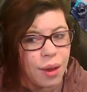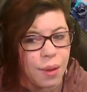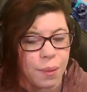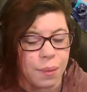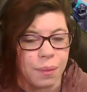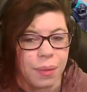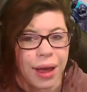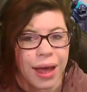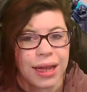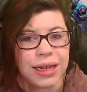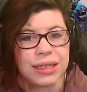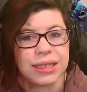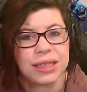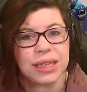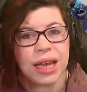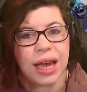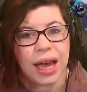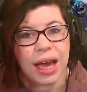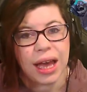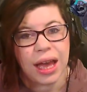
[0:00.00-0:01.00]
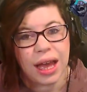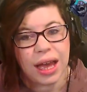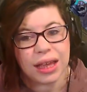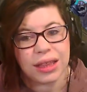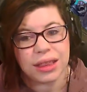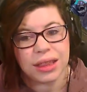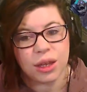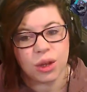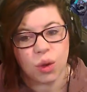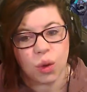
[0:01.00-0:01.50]
but I, I
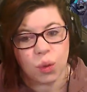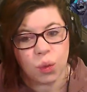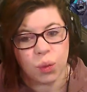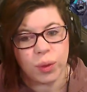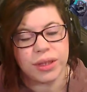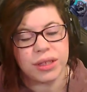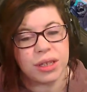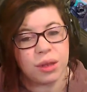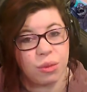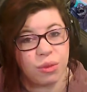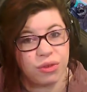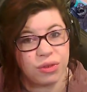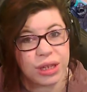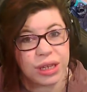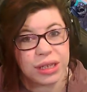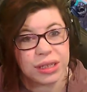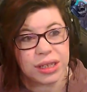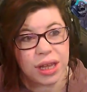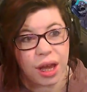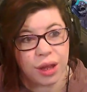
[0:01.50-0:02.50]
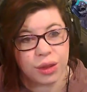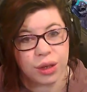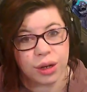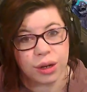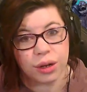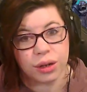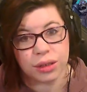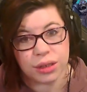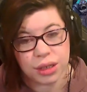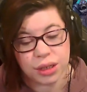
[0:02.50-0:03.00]
think with some of these
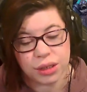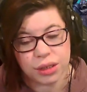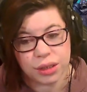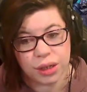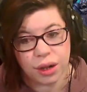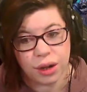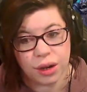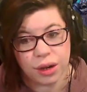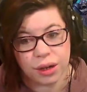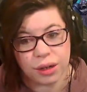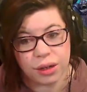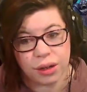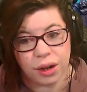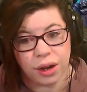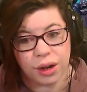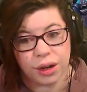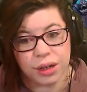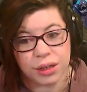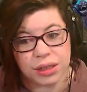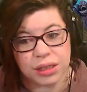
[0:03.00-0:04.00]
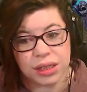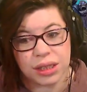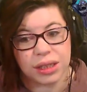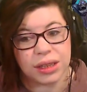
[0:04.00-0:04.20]
other discard cards,